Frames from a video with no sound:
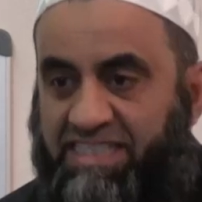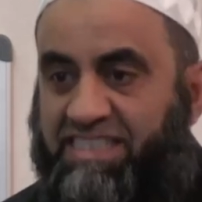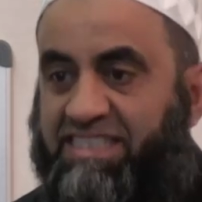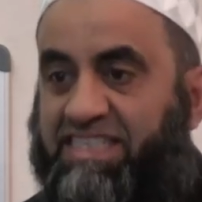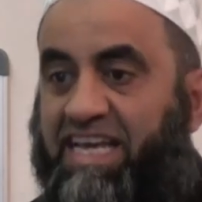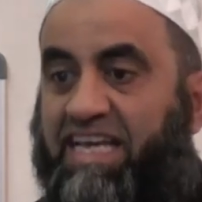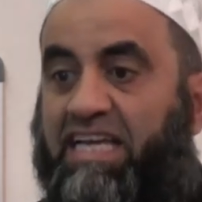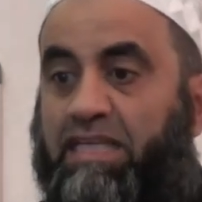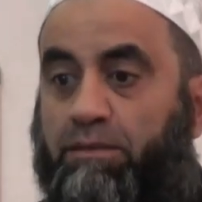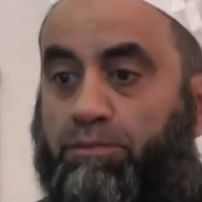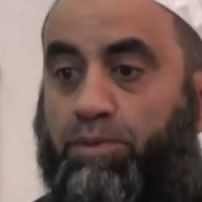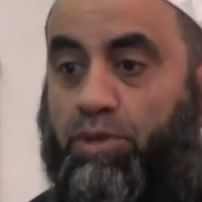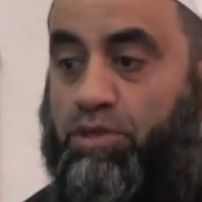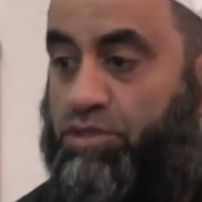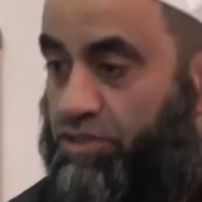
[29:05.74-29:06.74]

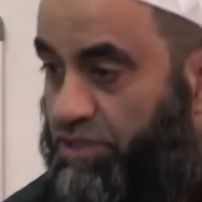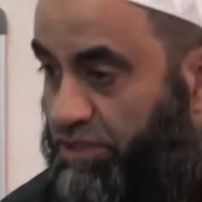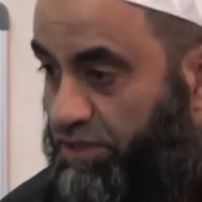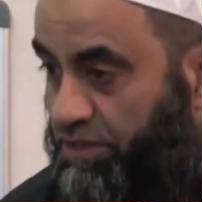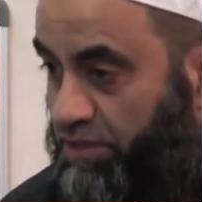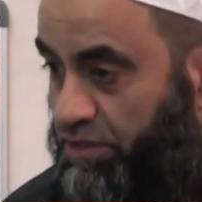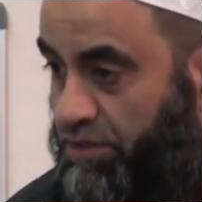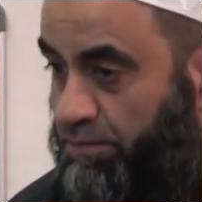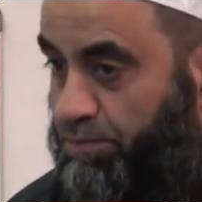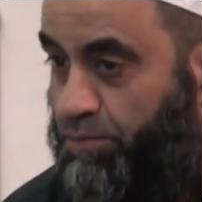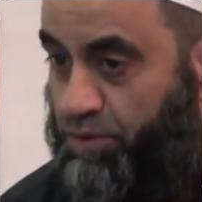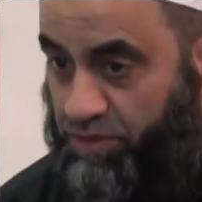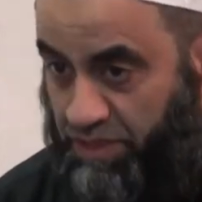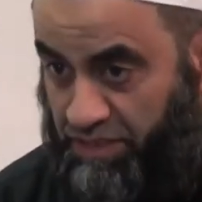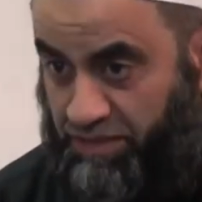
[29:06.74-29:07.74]
second person
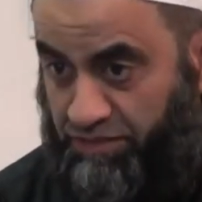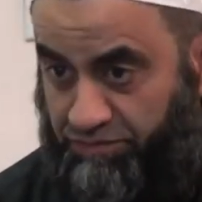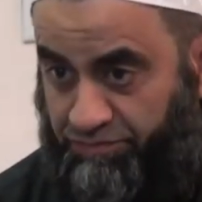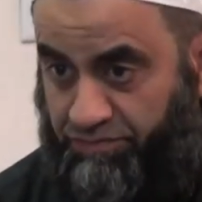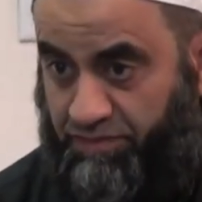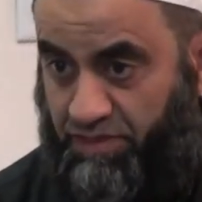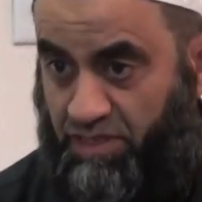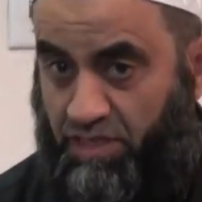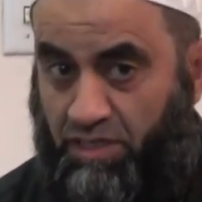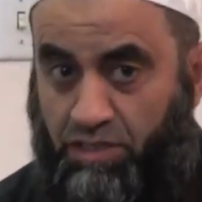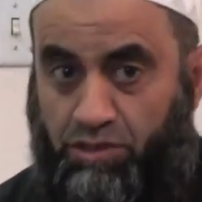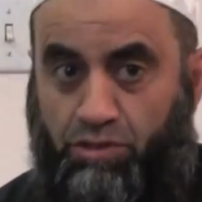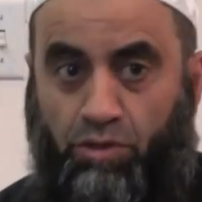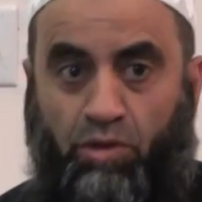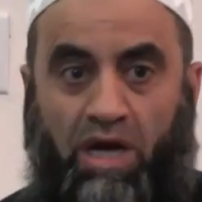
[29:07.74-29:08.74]
possessive.
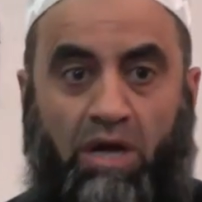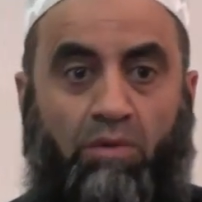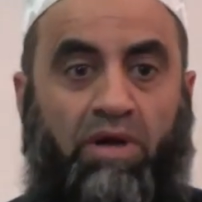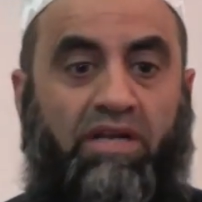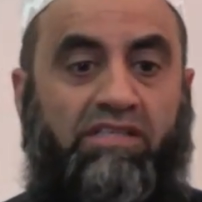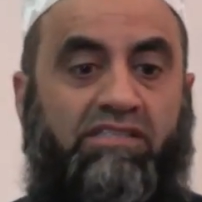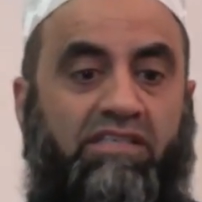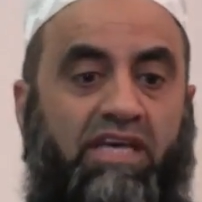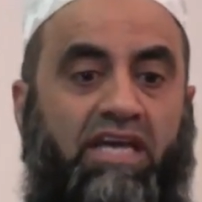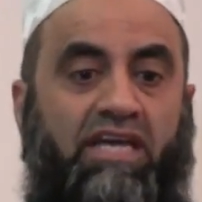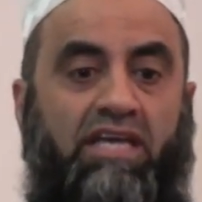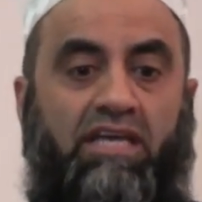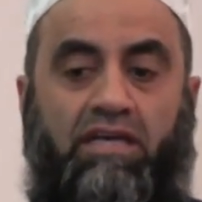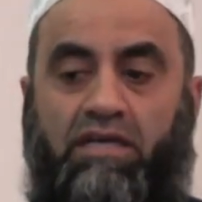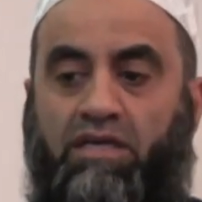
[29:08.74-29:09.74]
So I want to
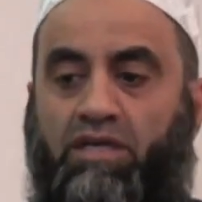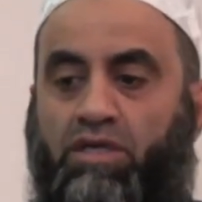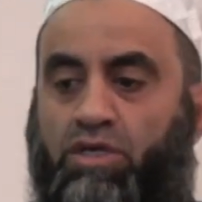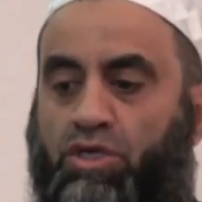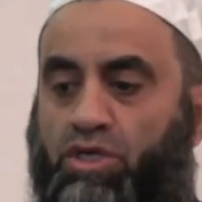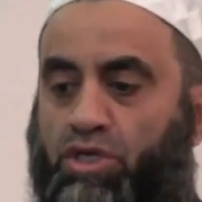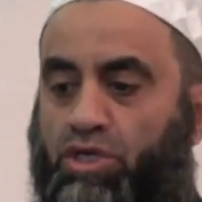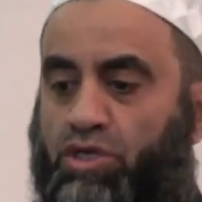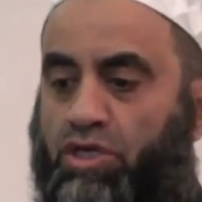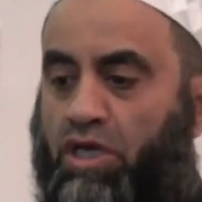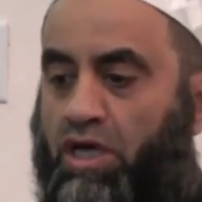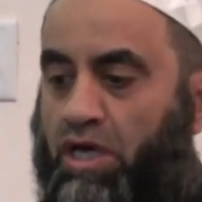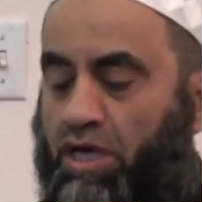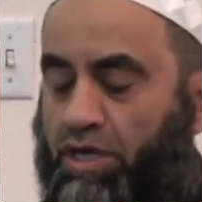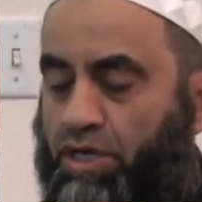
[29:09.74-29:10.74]
say
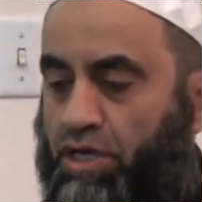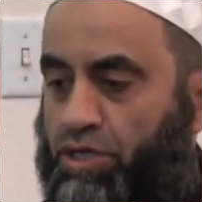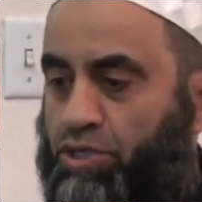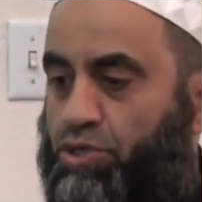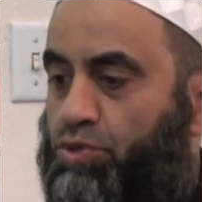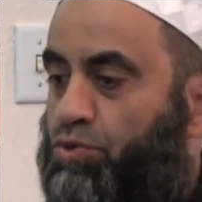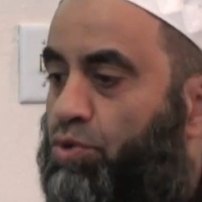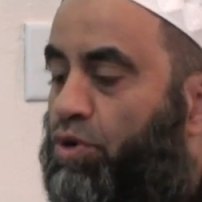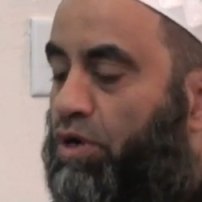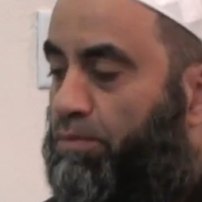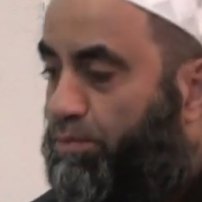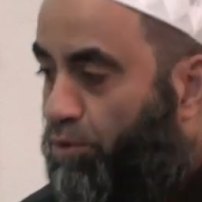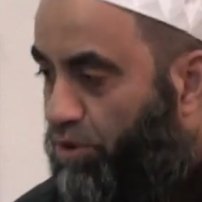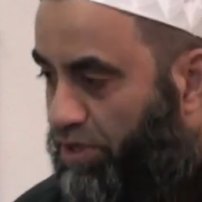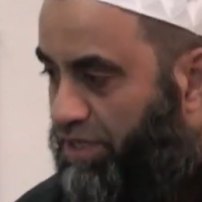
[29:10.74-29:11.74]
your
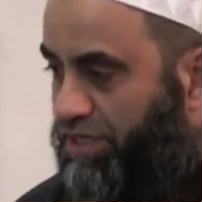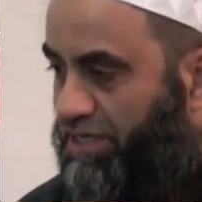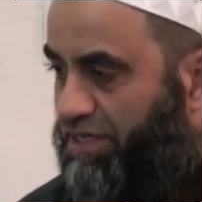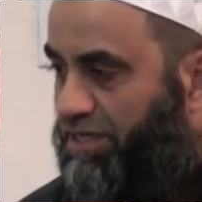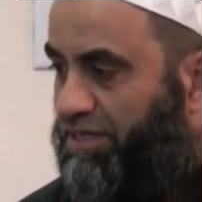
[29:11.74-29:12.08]
book.